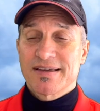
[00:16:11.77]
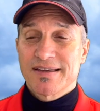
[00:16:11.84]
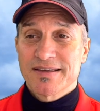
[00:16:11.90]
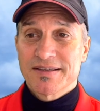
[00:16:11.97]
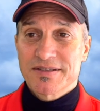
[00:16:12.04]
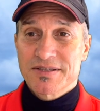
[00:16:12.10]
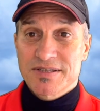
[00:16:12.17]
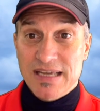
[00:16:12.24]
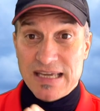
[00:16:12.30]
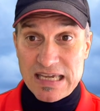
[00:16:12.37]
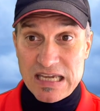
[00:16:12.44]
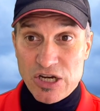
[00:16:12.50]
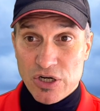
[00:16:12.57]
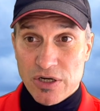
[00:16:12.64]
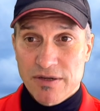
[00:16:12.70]
is
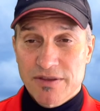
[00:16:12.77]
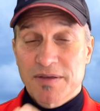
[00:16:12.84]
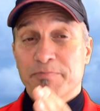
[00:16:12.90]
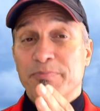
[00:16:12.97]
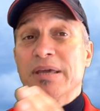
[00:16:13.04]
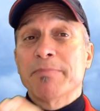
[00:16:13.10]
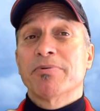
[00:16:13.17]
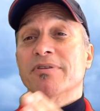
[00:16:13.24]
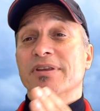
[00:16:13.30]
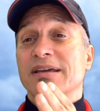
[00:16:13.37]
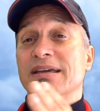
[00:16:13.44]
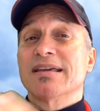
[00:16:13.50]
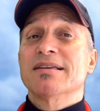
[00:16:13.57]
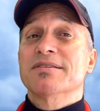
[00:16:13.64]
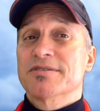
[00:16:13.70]
here, the people that
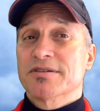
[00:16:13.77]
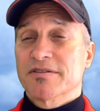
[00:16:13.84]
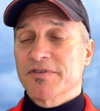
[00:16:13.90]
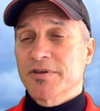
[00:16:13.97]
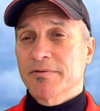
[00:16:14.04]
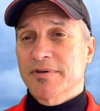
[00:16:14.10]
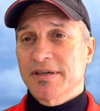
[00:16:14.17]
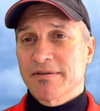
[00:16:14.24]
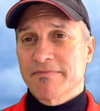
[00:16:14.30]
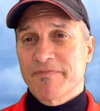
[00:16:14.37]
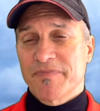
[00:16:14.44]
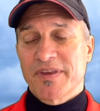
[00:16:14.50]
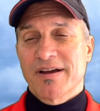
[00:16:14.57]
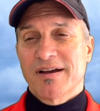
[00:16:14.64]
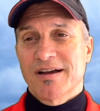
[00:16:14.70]
he's interviewing
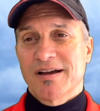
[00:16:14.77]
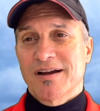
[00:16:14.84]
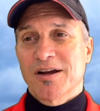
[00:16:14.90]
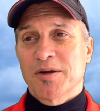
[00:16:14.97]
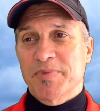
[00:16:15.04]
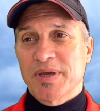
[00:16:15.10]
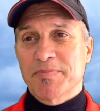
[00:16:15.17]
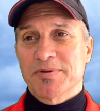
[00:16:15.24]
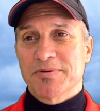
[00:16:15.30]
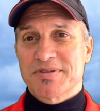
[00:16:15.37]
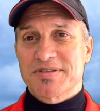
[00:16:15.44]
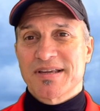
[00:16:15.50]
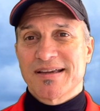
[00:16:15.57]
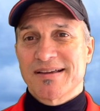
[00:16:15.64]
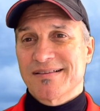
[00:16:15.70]
are people who are
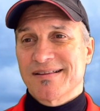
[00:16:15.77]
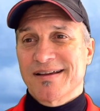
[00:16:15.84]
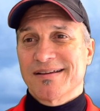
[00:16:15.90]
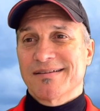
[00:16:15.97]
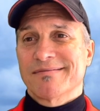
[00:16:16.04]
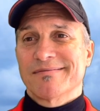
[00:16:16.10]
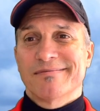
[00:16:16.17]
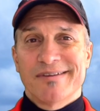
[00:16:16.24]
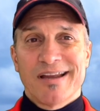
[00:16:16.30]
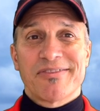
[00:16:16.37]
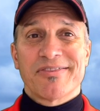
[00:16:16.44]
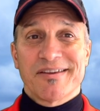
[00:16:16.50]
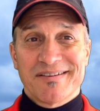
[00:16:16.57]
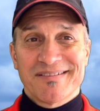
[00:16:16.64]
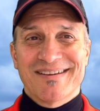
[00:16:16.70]
saying, like,
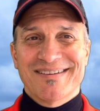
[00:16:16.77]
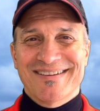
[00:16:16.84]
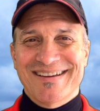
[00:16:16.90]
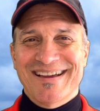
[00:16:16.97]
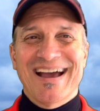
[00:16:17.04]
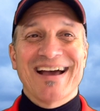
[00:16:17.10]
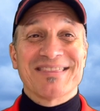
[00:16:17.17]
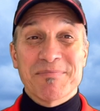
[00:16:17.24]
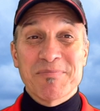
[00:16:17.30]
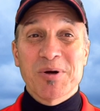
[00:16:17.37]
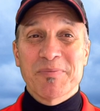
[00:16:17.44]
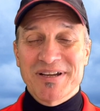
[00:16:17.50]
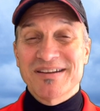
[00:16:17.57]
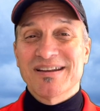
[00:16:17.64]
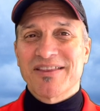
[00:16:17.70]
nothing at the
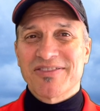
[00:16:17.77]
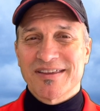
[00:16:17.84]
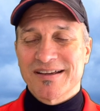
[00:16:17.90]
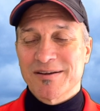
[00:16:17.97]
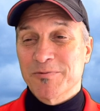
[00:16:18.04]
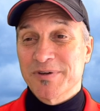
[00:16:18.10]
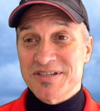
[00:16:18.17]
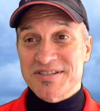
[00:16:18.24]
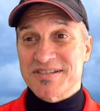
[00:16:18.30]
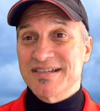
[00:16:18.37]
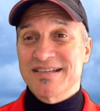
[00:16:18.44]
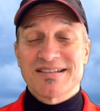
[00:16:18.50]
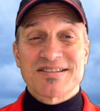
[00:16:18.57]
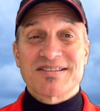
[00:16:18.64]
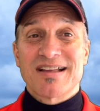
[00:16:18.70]
moment, nothing. We just
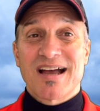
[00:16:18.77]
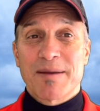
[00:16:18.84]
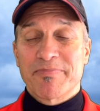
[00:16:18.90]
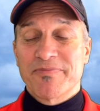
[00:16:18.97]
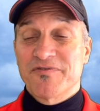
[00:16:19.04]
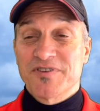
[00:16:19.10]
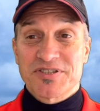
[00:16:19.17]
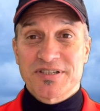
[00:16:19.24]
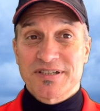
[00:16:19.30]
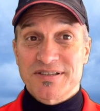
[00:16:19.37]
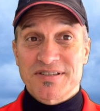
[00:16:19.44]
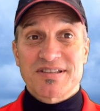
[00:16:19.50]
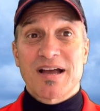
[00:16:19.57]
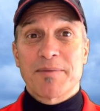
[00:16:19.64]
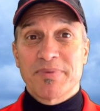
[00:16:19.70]
need to stop fishing,
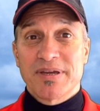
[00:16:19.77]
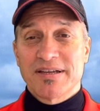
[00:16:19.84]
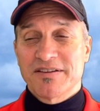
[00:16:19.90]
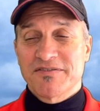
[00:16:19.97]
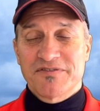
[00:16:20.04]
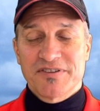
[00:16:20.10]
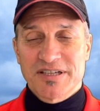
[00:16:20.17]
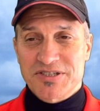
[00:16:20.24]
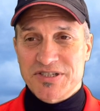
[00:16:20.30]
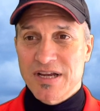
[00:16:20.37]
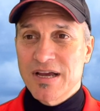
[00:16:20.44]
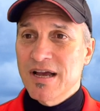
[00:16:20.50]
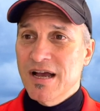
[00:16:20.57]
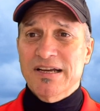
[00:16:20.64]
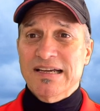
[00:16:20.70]
stop eating fish.
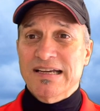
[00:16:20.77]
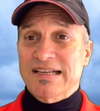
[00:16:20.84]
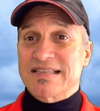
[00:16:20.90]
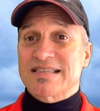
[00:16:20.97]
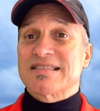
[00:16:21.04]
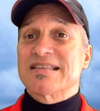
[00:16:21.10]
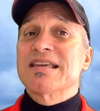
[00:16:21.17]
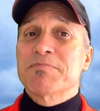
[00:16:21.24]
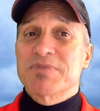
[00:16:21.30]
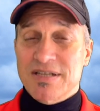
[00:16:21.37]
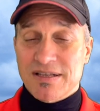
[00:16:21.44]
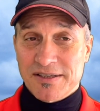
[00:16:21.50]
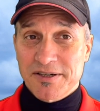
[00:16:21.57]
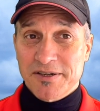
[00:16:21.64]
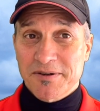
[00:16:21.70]
It seems
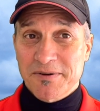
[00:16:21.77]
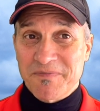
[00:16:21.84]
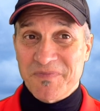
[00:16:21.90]
clear